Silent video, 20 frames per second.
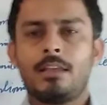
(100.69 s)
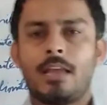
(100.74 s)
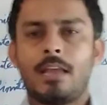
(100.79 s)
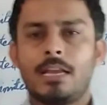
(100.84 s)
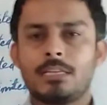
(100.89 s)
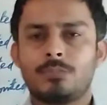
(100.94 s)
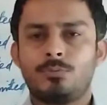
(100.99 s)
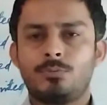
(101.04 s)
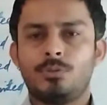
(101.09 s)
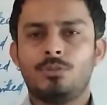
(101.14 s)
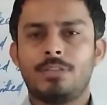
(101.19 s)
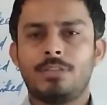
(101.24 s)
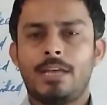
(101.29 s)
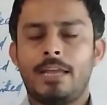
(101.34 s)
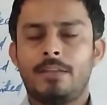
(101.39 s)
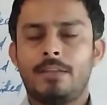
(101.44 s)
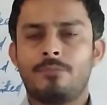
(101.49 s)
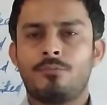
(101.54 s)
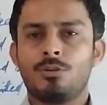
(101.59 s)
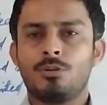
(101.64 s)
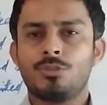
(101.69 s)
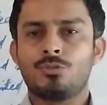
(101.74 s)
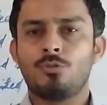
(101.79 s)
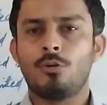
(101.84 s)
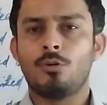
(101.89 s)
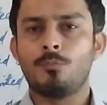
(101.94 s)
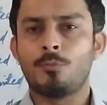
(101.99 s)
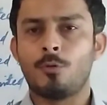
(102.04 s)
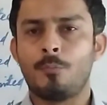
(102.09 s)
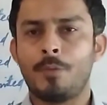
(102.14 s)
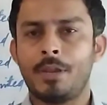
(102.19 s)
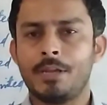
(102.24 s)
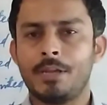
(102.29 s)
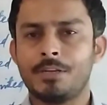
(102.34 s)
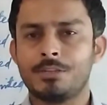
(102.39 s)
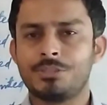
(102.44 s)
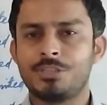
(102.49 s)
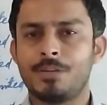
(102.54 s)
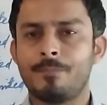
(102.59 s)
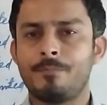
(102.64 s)
As we know that for sole
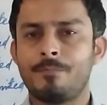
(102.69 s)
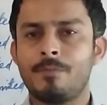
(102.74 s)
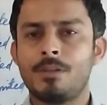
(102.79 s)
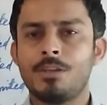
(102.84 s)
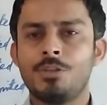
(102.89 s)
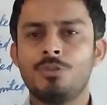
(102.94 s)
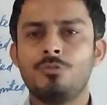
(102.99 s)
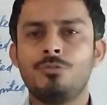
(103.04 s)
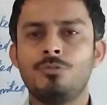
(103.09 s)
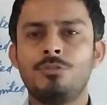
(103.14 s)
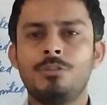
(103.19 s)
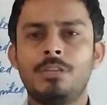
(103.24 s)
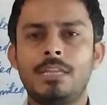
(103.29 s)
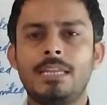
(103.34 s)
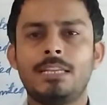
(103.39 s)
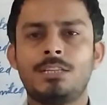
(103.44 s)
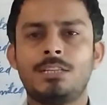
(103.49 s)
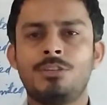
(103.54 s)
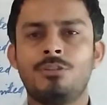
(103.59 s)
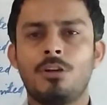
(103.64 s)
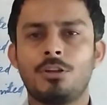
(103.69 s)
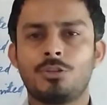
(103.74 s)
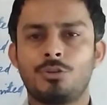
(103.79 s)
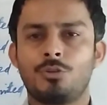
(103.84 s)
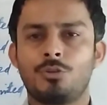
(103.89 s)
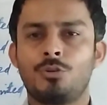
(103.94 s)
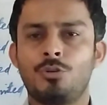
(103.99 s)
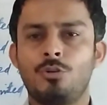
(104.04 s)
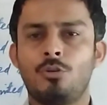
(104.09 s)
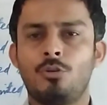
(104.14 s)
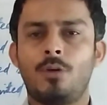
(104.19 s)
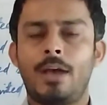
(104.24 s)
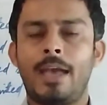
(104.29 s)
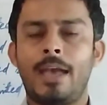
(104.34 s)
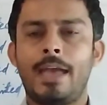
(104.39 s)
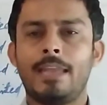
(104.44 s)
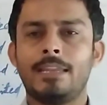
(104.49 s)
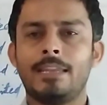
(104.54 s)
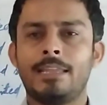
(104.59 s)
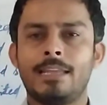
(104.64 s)
proprietorship, you need not to go
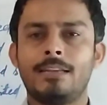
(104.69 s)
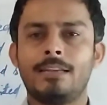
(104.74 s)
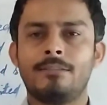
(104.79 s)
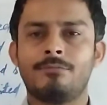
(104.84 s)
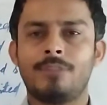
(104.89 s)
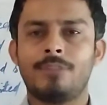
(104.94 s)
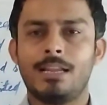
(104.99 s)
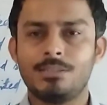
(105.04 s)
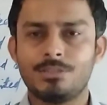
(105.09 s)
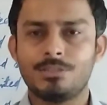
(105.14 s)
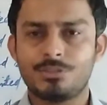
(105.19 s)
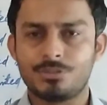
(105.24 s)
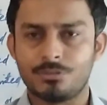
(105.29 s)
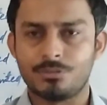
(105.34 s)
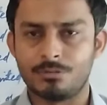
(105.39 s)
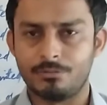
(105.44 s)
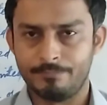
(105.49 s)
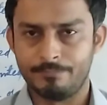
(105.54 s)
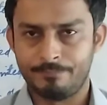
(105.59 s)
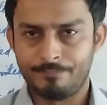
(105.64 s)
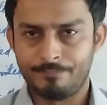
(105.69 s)
and get it registered,